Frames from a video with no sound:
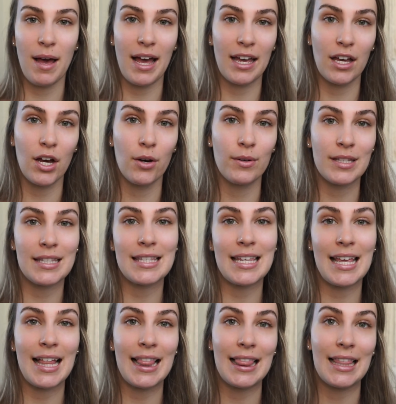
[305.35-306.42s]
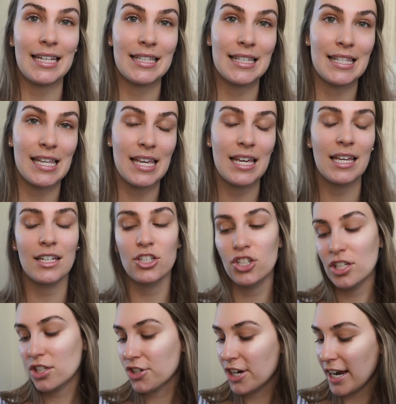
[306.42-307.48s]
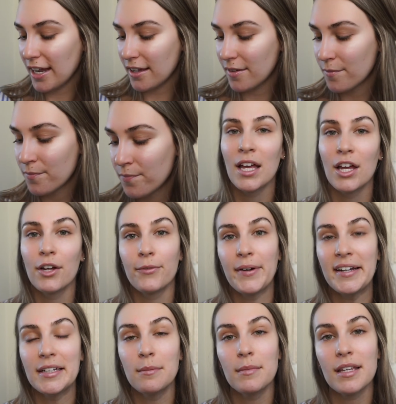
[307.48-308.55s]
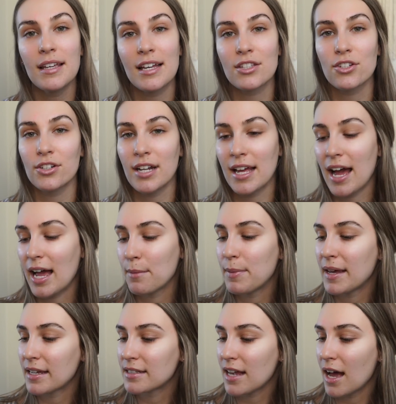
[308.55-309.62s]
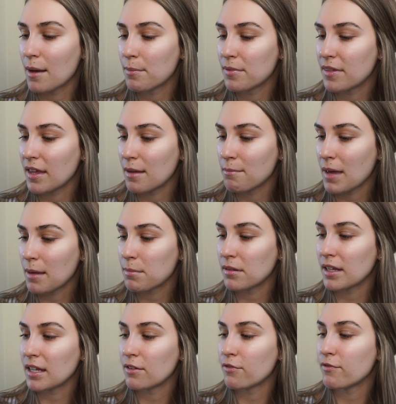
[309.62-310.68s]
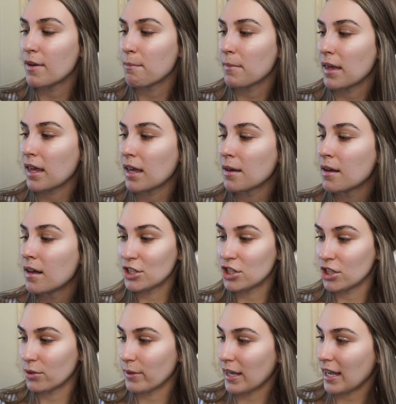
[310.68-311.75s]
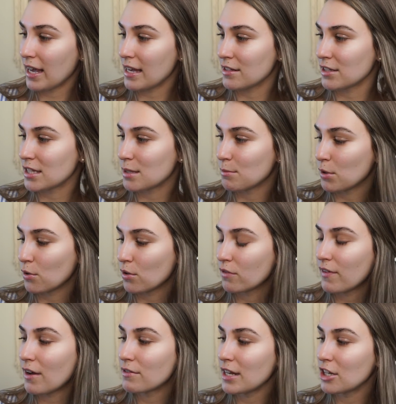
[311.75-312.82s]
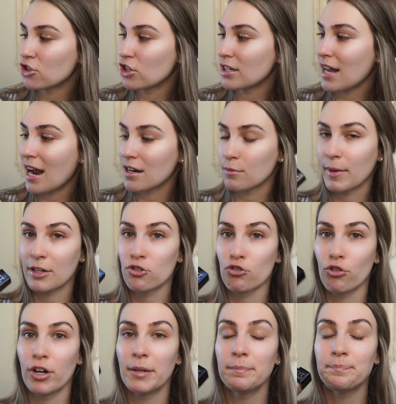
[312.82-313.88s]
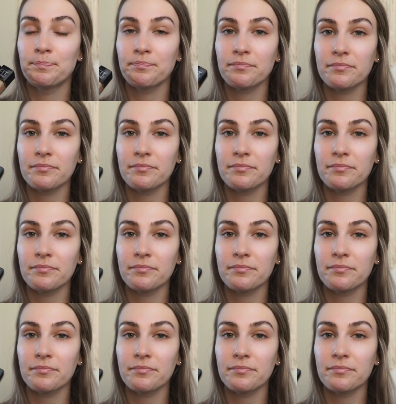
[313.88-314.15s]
I go and see Lindsay and she's great. Randomly yesterday, I picked up the Maybelline Fit Me Dewy and Smooth Foundation out of my drawer.